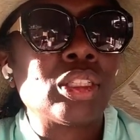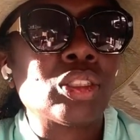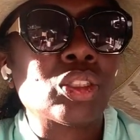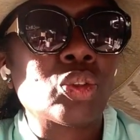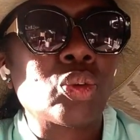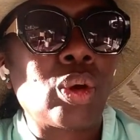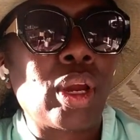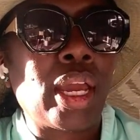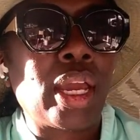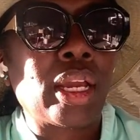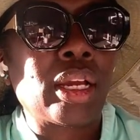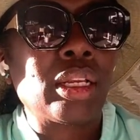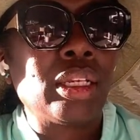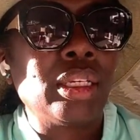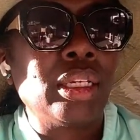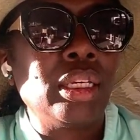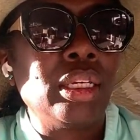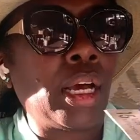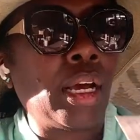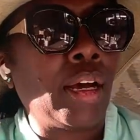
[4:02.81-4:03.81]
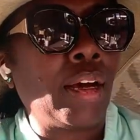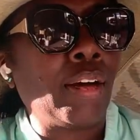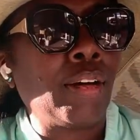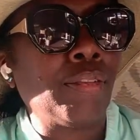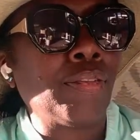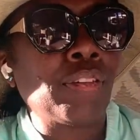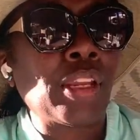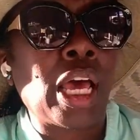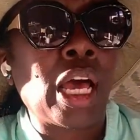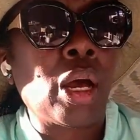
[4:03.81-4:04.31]
scraggly
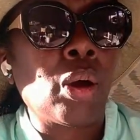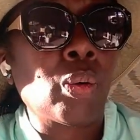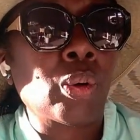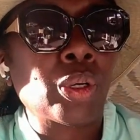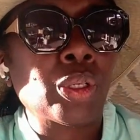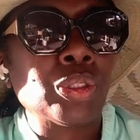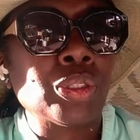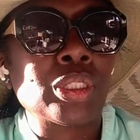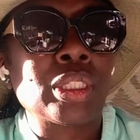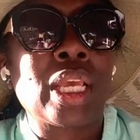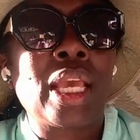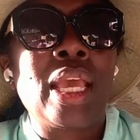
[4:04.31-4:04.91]
flowers,